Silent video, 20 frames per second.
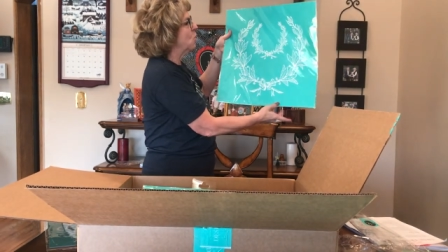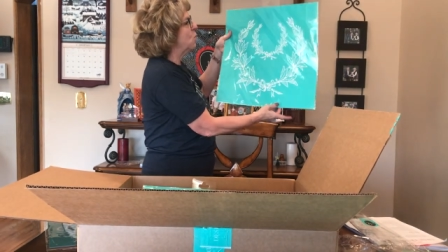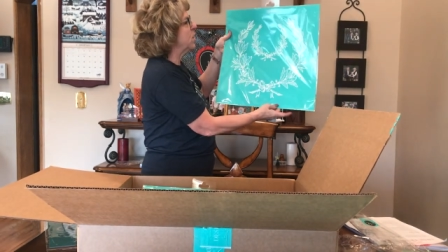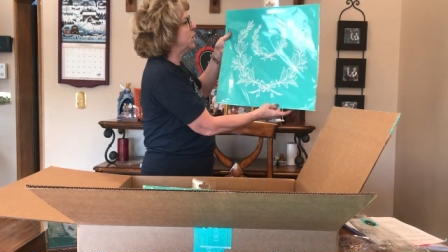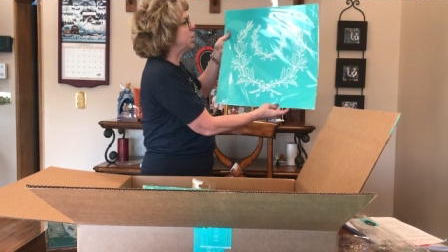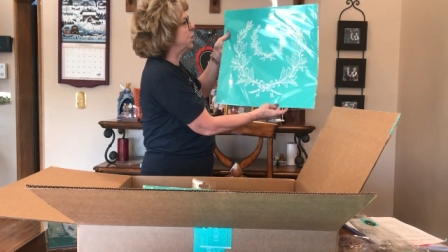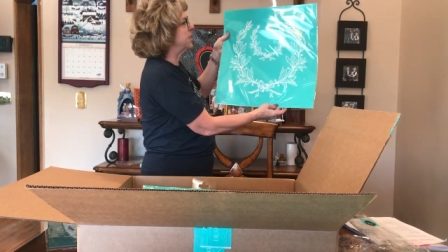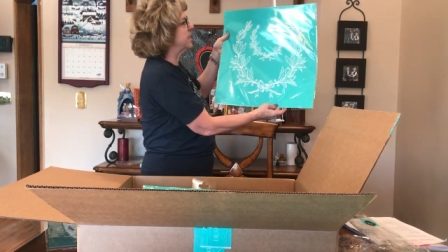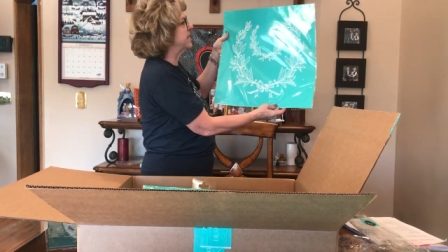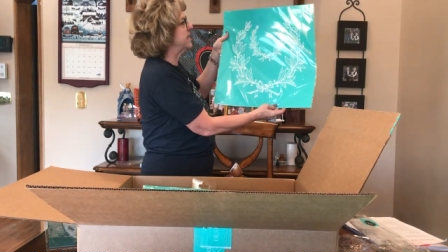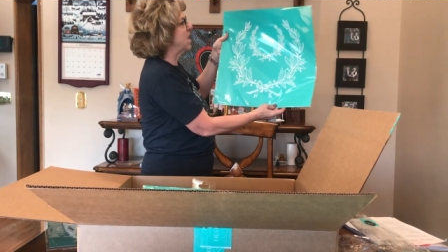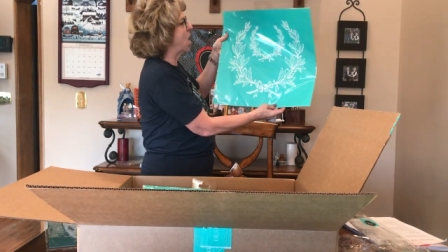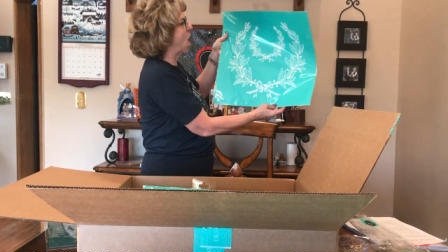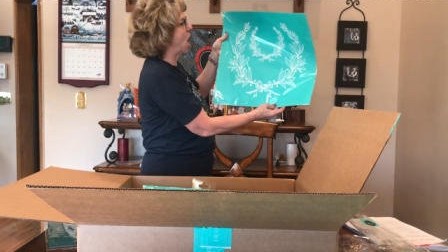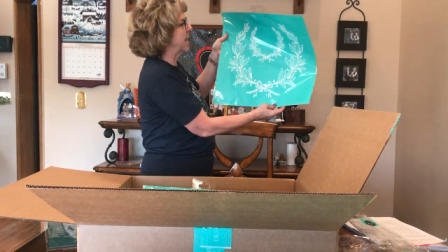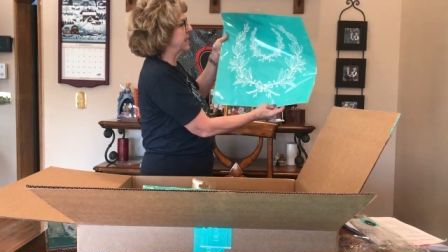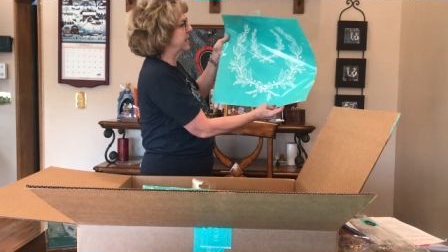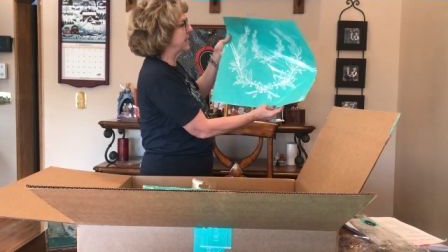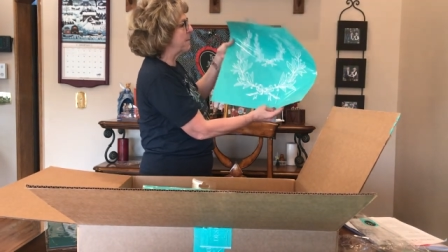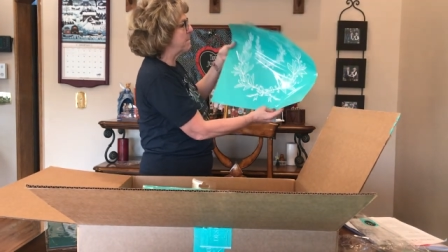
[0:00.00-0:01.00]
which is
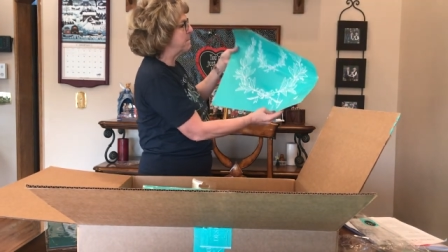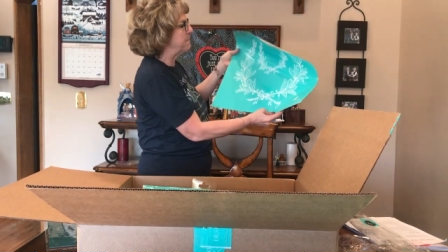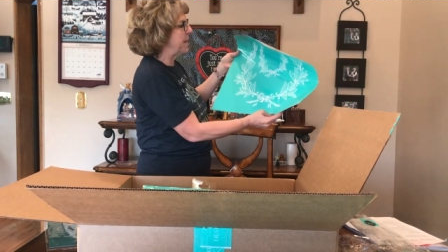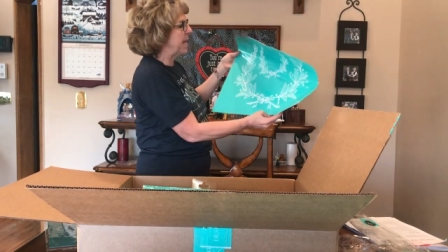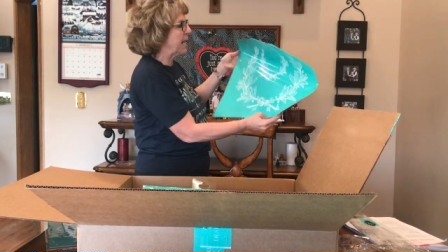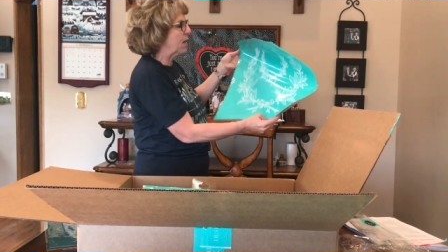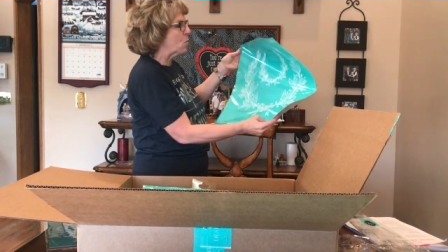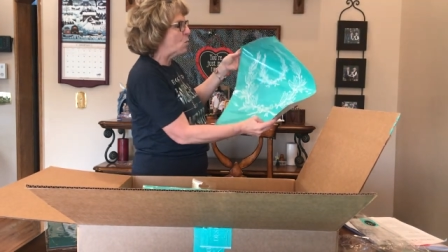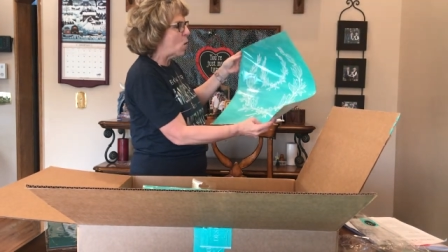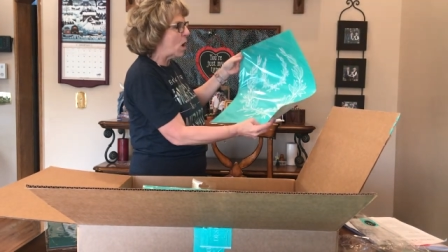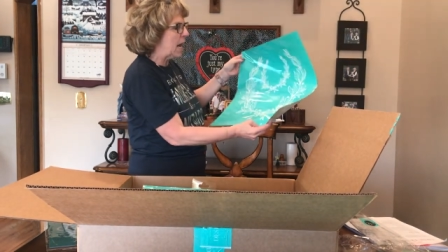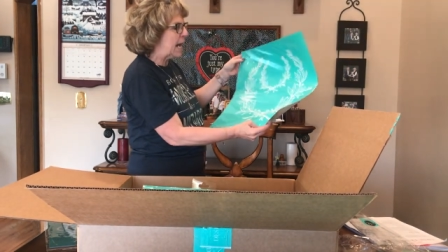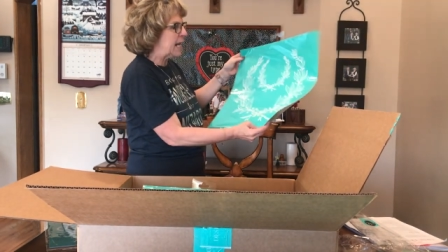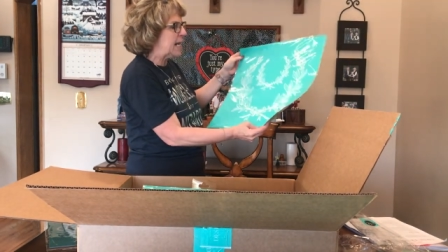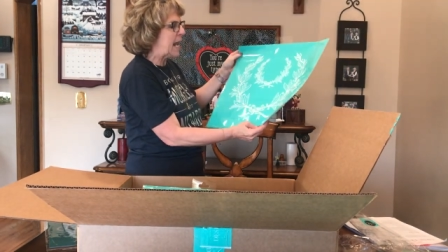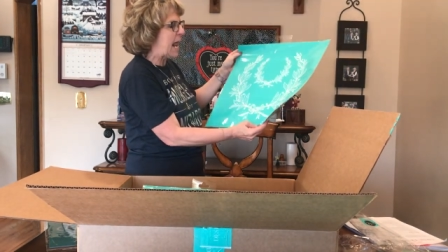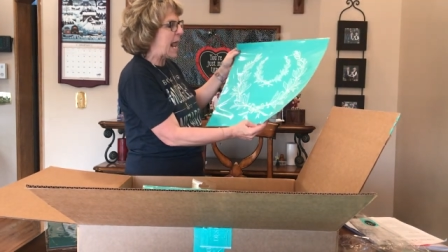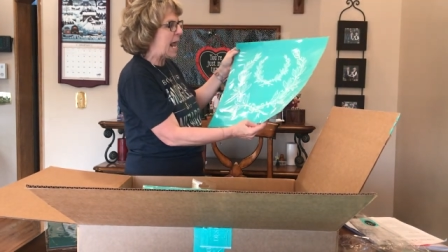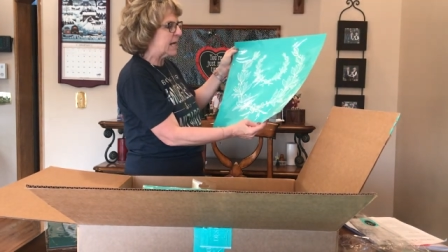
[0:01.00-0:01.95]
nice. Yeah, a big one nice.